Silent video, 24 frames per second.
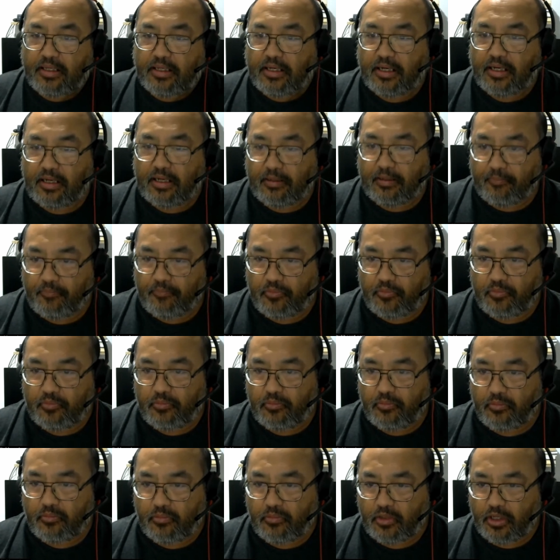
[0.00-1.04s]

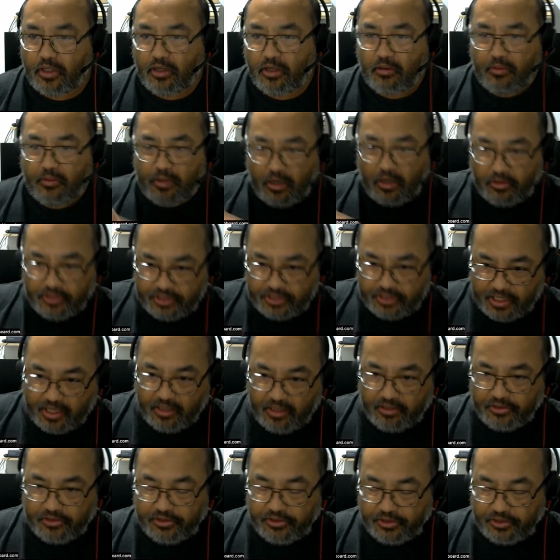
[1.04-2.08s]
All the
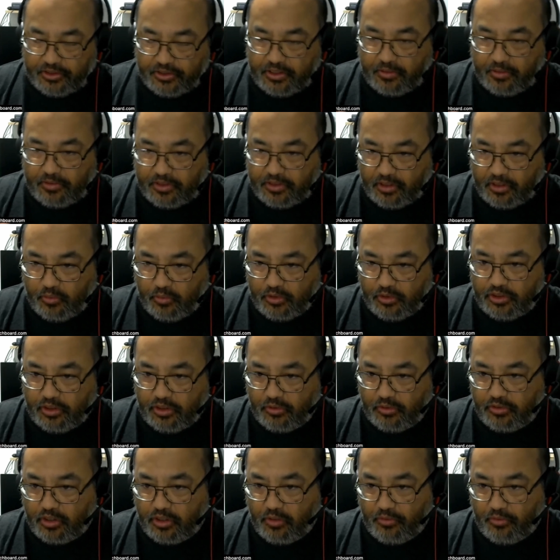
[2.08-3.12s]
challenges that so and
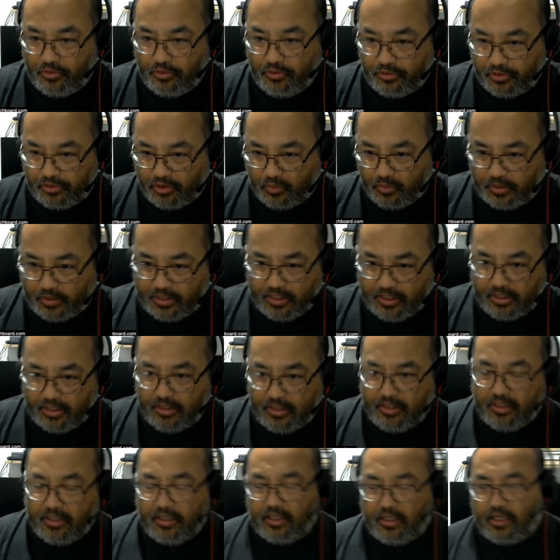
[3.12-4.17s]
so is going through, we're going to
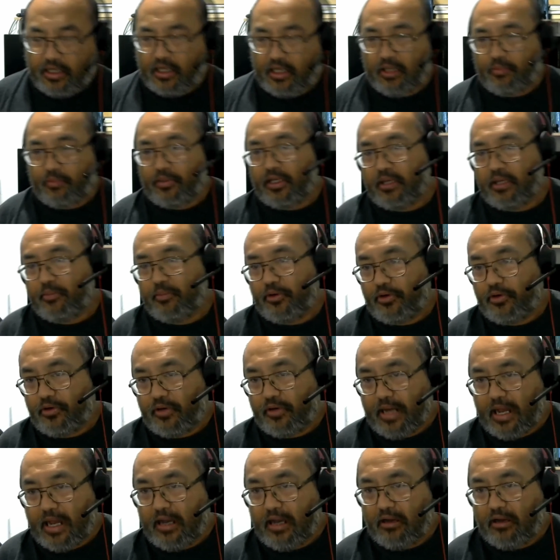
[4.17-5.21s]
help him or
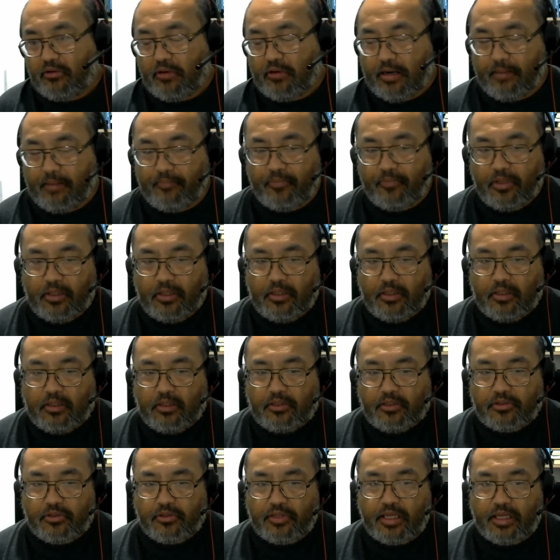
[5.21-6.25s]
her out, right?
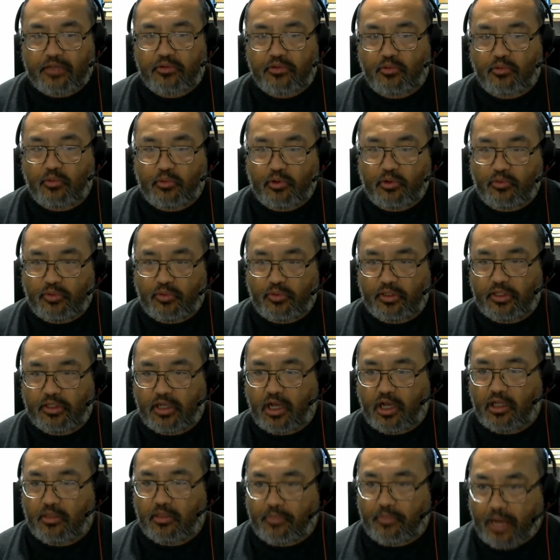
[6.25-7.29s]
So that's what we were really
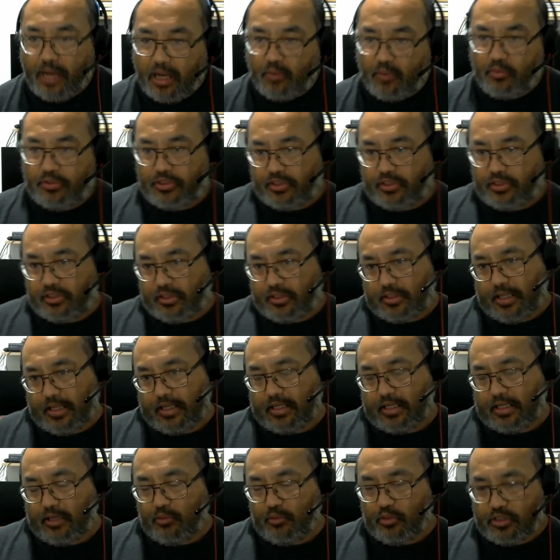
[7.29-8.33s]
all about. Was just
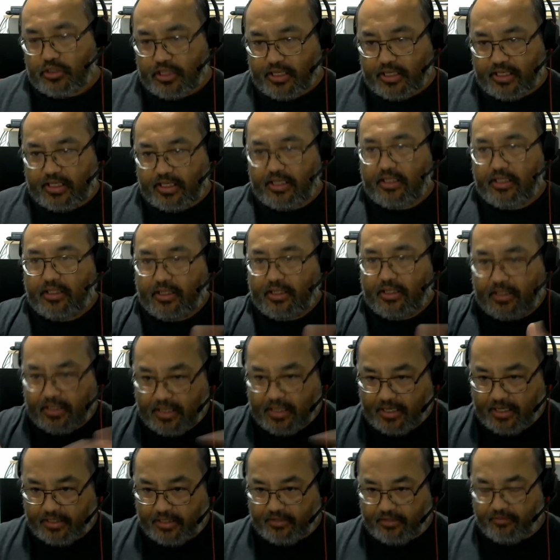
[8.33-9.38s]
like it was a healing
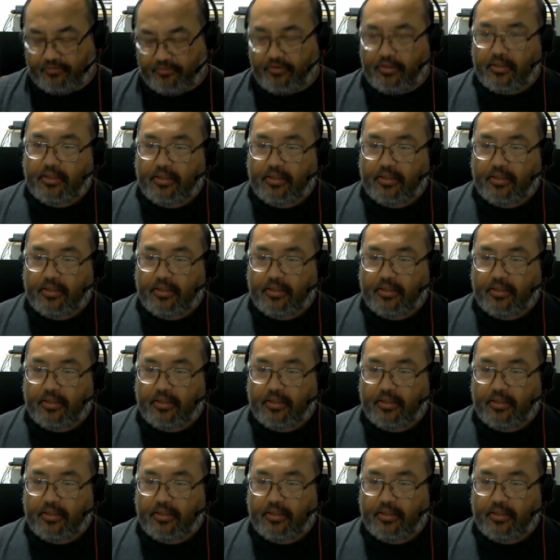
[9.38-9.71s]
kind of